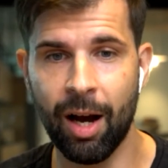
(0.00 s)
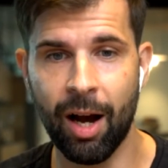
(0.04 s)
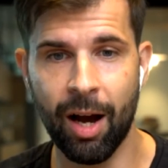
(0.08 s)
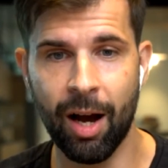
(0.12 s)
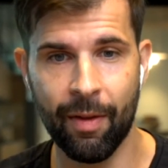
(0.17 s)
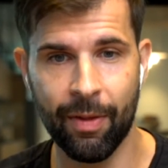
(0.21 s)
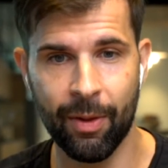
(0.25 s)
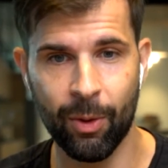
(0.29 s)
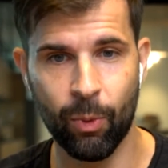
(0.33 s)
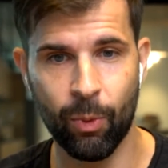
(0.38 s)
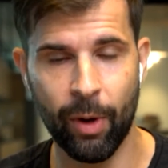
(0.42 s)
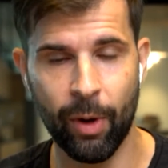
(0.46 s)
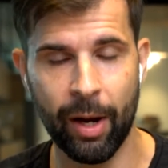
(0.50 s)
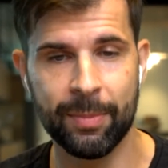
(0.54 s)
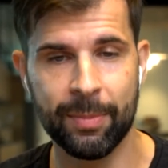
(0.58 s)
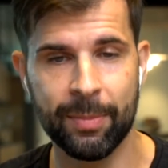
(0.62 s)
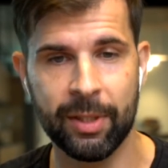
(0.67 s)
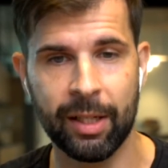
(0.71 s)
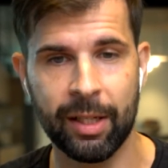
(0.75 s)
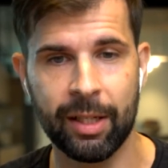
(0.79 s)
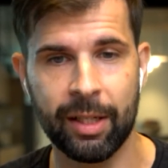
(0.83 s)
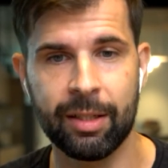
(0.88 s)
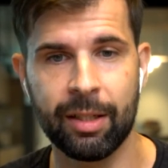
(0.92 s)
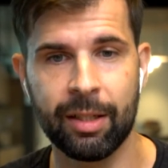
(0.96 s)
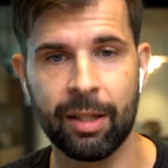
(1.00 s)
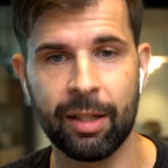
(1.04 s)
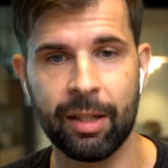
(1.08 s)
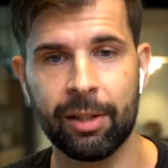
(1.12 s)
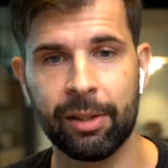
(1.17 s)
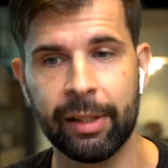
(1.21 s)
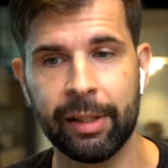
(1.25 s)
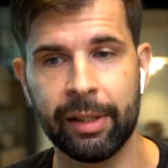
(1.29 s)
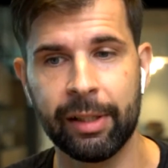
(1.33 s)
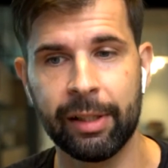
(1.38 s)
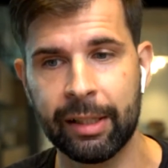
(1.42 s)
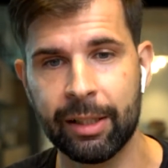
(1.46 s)
other websites are
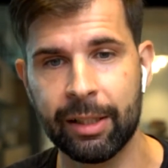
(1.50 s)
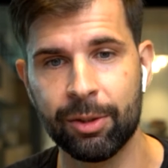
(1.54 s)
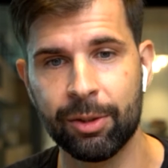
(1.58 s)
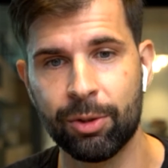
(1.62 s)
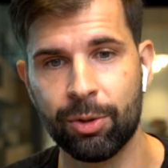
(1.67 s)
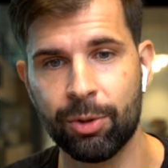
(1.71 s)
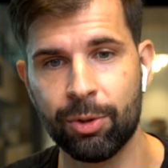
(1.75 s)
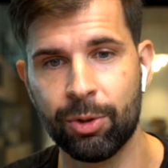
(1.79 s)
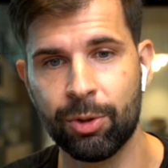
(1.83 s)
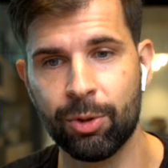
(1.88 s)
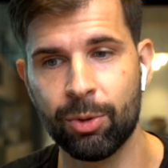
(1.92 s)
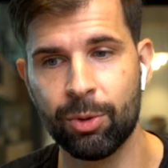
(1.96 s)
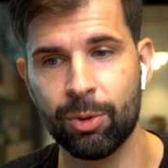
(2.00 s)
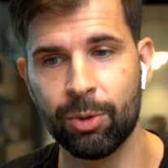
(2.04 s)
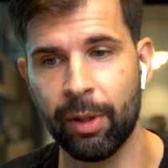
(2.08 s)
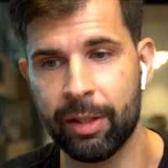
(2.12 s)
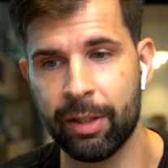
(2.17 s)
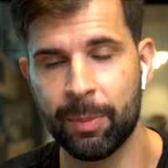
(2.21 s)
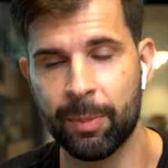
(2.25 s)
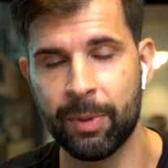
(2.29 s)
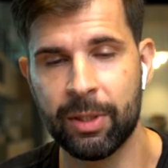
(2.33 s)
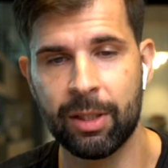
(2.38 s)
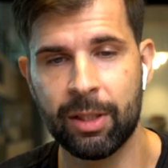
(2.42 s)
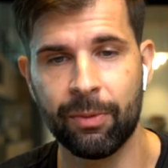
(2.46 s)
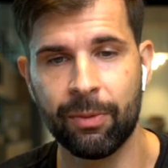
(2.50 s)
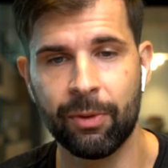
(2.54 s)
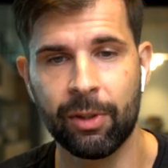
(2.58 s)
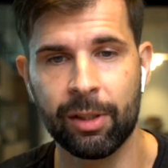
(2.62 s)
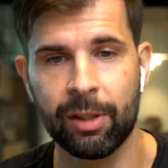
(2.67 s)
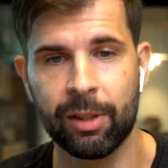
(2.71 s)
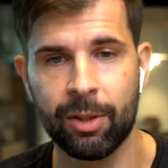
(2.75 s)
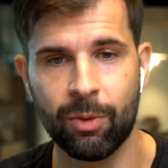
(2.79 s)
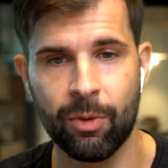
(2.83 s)
linking to you and specifically